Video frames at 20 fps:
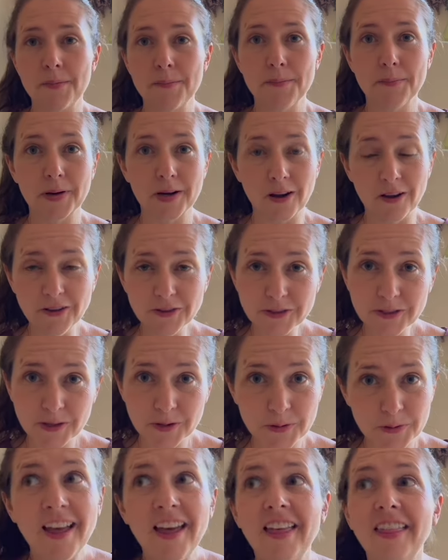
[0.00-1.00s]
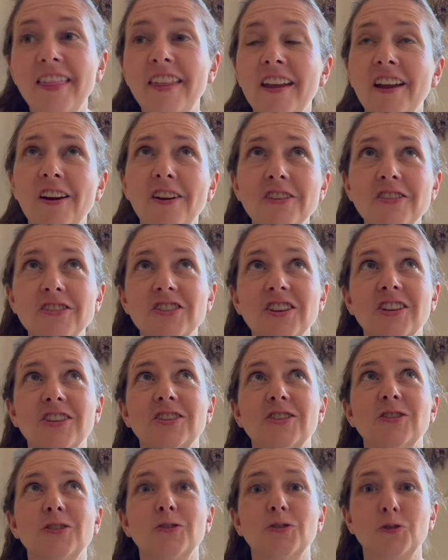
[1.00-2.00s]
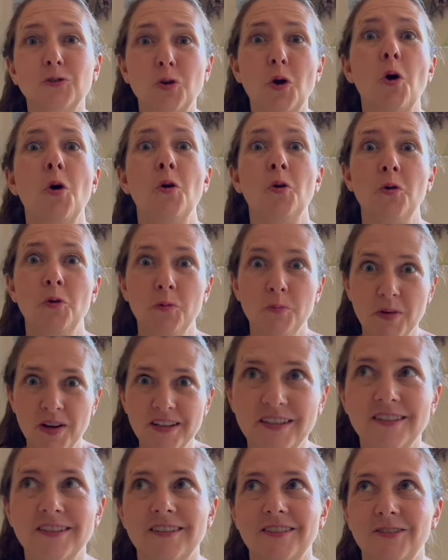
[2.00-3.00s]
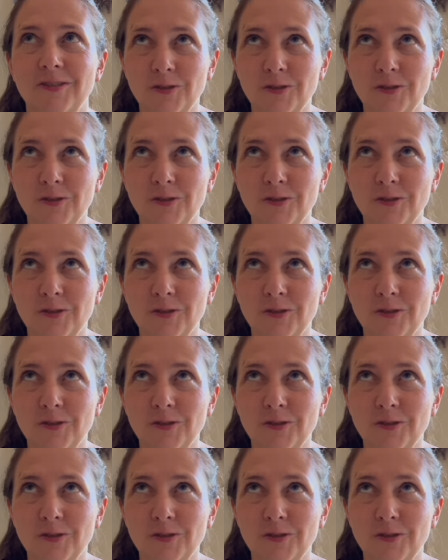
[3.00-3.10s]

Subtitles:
But also they are just so much